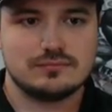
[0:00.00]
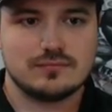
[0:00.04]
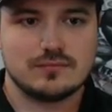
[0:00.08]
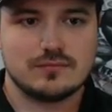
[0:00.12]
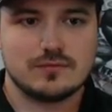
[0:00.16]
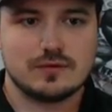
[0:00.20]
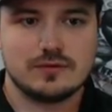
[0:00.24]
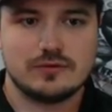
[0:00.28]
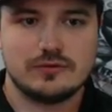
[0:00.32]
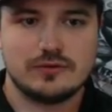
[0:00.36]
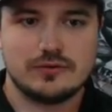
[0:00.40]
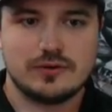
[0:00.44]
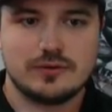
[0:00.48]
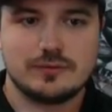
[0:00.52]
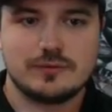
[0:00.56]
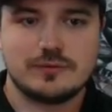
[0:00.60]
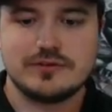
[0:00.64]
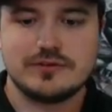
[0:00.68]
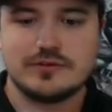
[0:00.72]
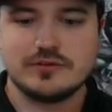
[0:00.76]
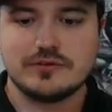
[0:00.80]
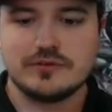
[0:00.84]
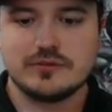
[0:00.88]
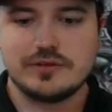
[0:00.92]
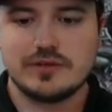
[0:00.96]
There's
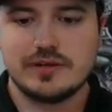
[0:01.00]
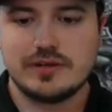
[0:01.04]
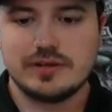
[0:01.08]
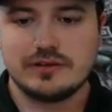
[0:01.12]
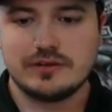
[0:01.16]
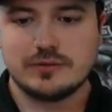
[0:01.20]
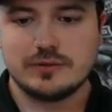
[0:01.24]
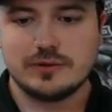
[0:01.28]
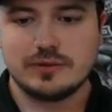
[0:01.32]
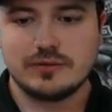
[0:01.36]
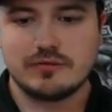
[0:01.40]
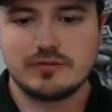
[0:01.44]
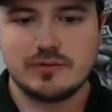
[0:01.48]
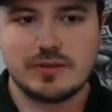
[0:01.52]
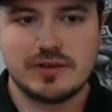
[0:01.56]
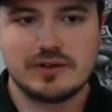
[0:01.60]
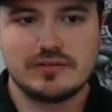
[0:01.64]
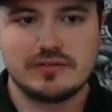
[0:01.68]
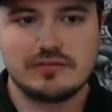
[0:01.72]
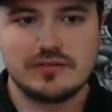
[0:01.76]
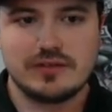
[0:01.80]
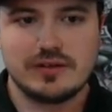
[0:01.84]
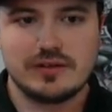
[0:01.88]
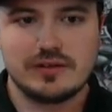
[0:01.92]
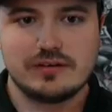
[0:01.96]
always usually sort of a
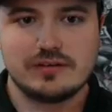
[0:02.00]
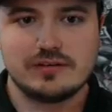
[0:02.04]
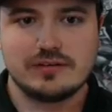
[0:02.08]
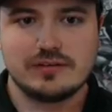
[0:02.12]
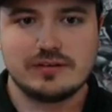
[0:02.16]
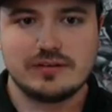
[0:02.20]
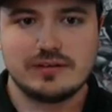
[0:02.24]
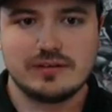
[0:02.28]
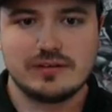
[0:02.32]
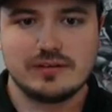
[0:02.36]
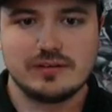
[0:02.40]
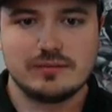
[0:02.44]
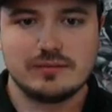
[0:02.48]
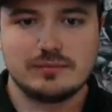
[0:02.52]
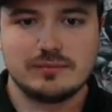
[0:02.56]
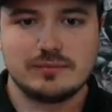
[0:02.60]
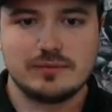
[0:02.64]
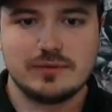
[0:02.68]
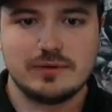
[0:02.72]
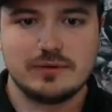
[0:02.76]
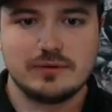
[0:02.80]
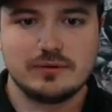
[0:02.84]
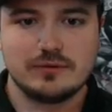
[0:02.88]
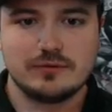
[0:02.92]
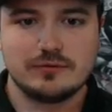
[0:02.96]
benefit,
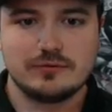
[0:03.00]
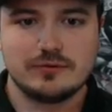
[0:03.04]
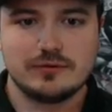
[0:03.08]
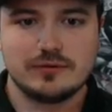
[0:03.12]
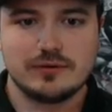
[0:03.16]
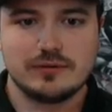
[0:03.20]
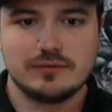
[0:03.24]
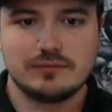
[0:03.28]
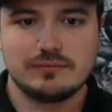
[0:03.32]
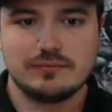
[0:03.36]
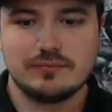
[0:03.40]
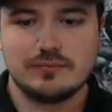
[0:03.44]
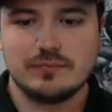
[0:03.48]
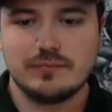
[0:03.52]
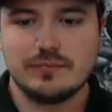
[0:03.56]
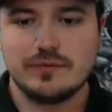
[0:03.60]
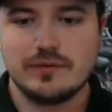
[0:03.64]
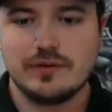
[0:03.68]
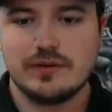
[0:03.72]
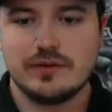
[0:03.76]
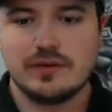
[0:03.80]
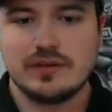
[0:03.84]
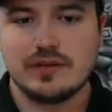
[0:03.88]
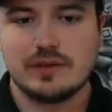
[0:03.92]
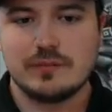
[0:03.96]
for
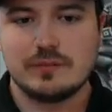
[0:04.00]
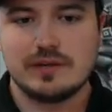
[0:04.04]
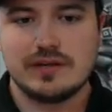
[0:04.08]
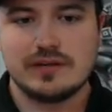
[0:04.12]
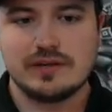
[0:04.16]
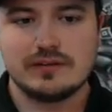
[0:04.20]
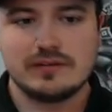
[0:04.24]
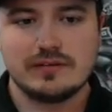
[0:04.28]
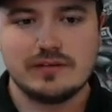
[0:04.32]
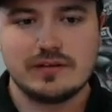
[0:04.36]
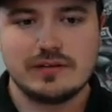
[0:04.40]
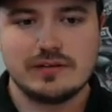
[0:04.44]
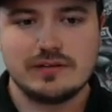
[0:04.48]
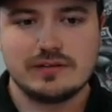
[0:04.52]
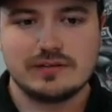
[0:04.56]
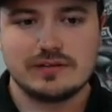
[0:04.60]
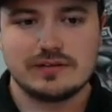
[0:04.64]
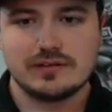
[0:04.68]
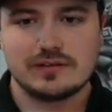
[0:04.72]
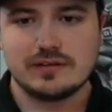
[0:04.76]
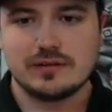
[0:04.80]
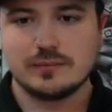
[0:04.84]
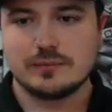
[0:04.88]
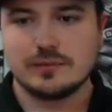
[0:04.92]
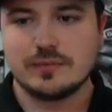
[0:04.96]
coming into these
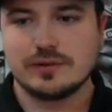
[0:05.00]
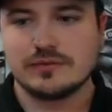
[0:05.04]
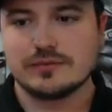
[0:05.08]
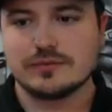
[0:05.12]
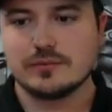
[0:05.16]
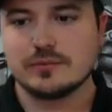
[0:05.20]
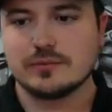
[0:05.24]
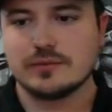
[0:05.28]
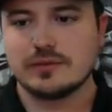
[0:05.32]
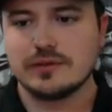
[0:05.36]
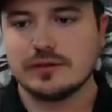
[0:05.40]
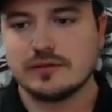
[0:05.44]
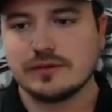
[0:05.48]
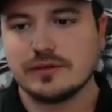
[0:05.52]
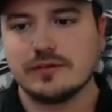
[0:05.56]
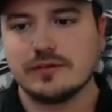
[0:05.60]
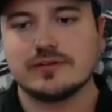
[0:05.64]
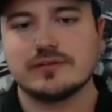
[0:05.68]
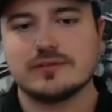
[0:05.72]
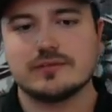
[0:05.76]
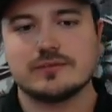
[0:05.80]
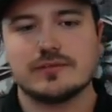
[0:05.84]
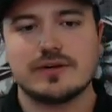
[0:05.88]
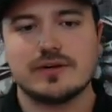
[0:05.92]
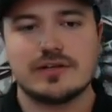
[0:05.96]
puzzles when other
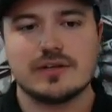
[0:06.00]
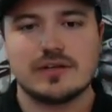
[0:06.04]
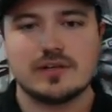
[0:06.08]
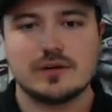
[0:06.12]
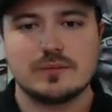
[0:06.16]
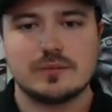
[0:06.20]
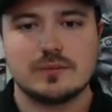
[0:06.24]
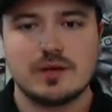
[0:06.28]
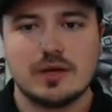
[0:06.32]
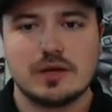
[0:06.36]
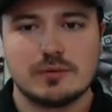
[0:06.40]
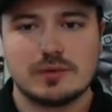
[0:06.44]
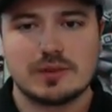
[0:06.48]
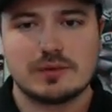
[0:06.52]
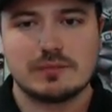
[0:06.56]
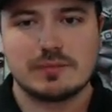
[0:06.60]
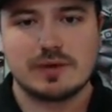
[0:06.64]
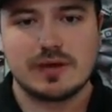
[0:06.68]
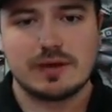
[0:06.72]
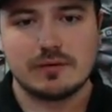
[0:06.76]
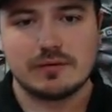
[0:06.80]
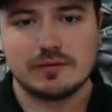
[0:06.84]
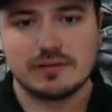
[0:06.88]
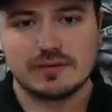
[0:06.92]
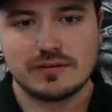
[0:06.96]
guilds are running them and helping them
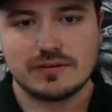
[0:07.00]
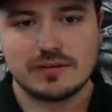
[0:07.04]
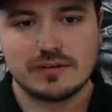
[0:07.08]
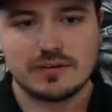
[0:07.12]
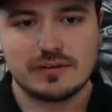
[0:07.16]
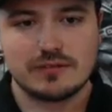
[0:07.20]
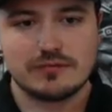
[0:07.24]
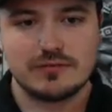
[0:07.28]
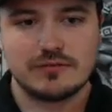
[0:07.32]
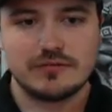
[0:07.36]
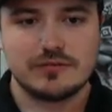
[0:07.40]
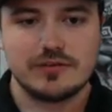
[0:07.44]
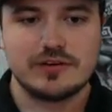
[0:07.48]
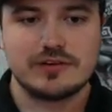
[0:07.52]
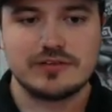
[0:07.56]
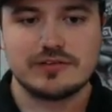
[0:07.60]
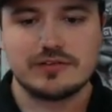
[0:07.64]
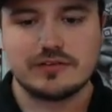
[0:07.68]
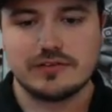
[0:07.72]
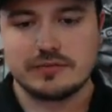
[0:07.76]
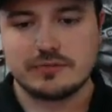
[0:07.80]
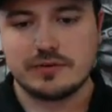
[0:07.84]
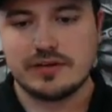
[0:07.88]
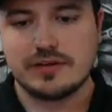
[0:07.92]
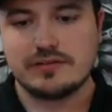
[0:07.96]
out. If you finish
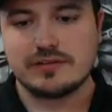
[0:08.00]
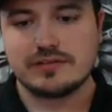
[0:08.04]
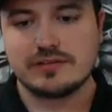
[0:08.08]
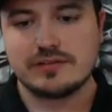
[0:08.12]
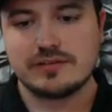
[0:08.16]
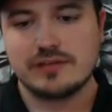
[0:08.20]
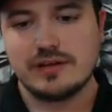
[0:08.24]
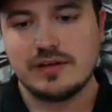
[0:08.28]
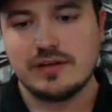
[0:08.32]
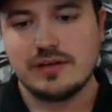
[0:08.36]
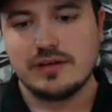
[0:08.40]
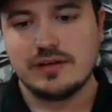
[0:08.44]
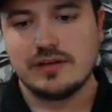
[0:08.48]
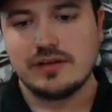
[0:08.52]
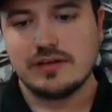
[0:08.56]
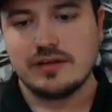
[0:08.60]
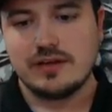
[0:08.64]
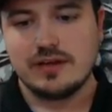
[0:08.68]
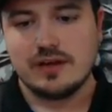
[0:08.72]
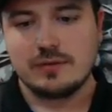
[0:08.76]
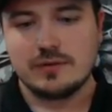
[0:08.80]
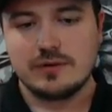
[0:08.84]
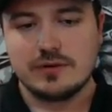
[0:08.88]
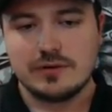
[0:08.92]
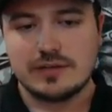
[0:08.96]
this race,
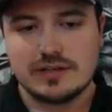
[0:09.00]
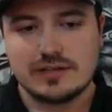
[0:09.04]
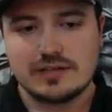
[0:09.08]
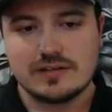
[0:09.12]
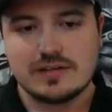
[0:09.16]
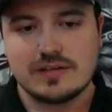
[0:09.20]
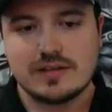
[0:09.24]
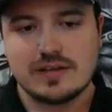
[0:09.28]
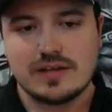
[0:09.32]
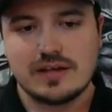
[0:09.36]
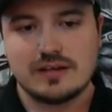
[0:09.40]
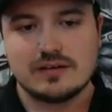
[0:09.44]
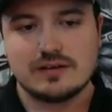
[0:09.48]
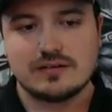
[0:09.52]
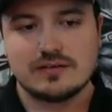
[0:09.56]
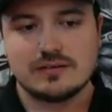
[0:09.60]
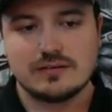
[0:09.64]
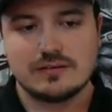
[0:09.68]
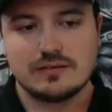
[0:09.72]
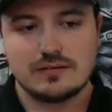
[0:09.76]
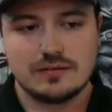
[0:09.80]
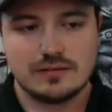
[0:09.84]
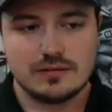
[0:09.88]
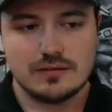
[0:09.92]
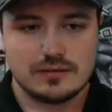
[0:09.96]
when you get to the end,
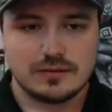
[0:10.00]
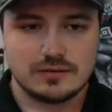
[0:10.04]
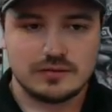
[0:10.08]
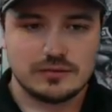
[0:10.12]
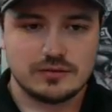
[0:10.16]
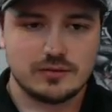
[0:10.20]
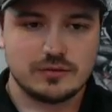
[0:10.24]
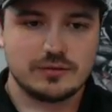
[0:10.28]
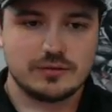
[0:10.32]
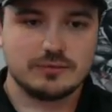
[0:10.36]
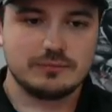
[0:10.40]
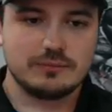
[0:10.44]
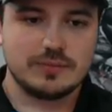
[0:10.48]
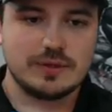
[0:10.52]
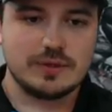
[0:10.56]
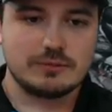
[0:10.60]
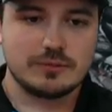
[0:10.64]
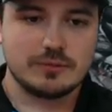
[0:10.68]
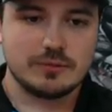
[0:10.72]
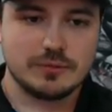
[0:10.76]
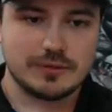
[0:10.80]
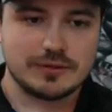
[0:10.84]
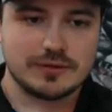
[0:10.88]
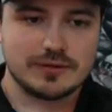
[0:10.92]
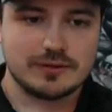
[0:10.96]
you'll be
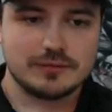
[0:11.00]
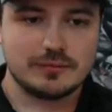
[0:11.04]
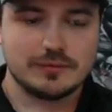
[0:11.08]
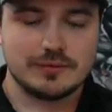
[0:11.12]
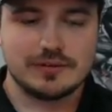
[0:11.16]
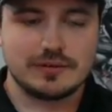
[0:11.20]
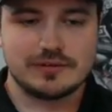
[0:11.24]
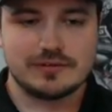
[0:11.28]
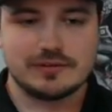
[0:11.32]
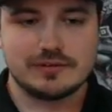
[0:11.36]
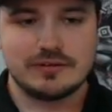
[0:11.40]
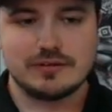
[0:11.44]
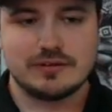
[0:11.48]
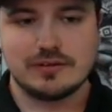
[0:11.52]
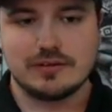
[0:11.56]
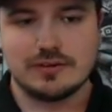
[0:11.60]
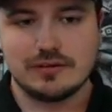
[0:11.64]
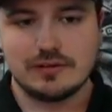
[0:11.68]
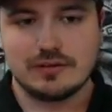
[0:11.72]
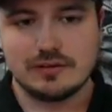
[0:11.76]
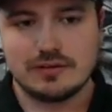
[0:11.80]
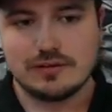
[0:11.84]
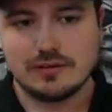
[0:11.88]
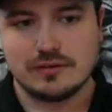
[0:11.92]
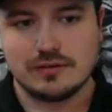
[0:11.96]
rewarded with
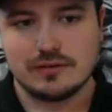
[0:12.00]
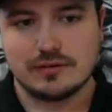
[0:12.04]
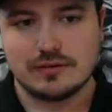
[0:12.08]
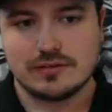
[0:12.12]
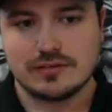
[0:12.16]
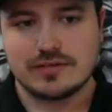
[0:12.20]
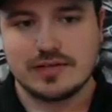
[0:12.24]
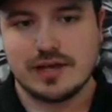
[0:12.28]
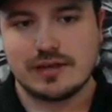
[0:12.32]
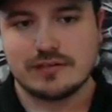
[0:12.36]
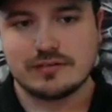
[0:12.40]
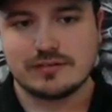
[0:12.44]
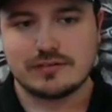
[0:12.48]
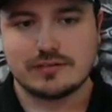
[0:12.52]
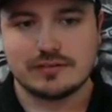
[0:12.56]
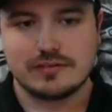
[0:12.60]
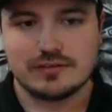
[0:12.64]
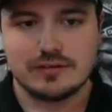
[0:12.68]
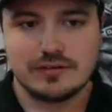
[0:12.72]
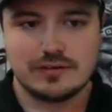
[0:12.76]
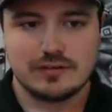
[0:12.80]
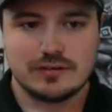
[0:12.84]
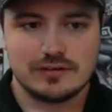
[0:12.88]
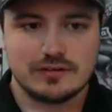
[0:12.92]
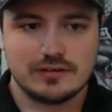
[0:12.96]
a chest
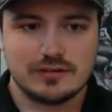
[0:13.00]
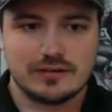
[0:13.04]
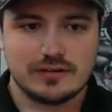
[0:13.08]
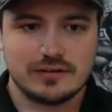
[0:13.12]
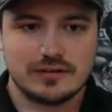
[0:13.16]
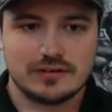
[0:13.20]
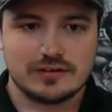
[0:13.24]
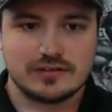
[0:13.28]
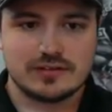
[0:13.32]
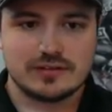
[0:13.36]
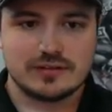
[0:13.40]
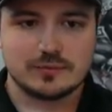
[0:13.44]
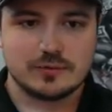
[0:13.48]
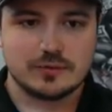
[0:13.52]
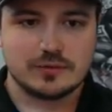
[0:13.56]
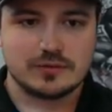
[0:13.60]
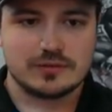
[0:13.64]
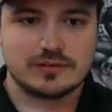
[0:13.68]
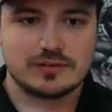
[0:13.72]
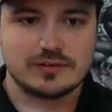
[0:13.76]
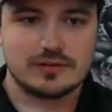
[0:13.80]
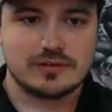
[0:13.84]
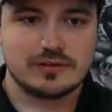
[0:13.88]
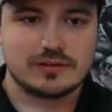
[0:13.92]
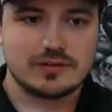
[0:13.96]
similar
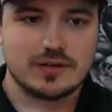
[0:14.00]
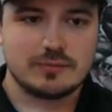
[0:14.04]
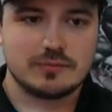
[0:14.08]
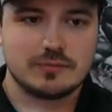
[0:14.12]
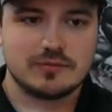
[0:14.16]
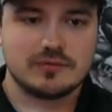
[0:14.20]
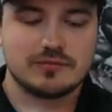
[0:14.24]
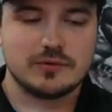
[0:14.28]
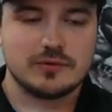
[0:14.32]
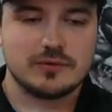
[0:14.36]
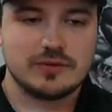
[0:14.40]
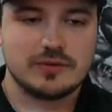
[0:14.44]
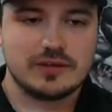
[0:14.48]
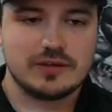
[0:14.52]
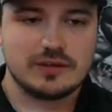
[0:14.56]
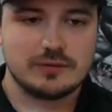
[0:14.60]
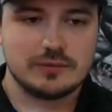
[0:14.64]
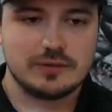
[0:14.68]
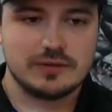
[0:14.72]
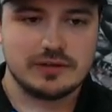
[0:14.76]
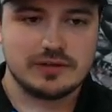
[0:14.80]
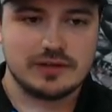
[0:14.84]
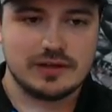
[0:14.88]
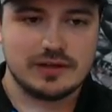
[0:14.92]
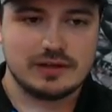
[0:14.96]
to the type of loot that you
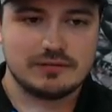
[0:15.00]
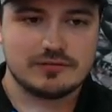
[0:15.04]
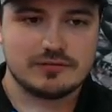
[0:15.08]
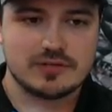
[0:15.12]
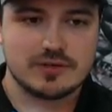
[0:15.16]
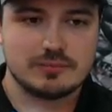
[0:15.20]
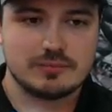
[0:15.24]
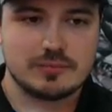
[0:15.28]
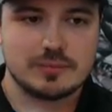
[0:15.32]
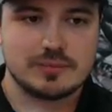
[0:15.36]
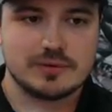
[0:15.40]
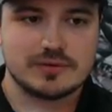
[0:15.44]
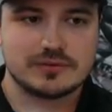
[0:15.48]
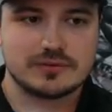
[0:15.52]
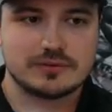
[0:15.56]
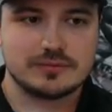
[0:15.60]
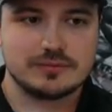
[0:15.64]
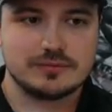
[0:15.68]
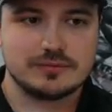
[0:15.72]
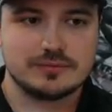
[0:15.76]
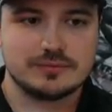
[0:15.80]
would get out of a jumping puzzle.